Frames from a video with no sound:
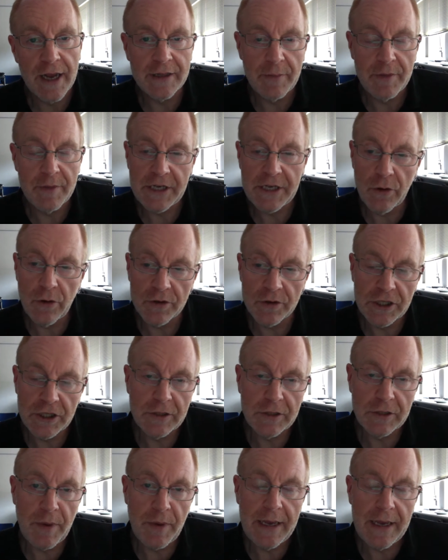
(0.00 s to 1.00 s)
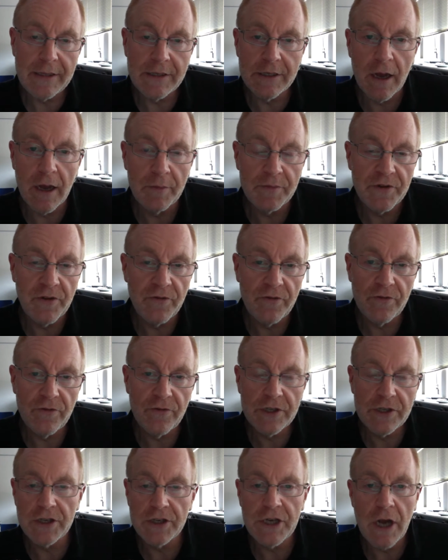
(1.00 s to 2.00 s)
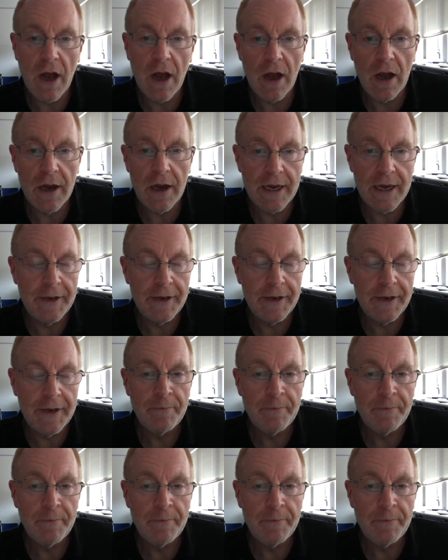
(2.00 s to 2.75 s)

the material speeds up to such high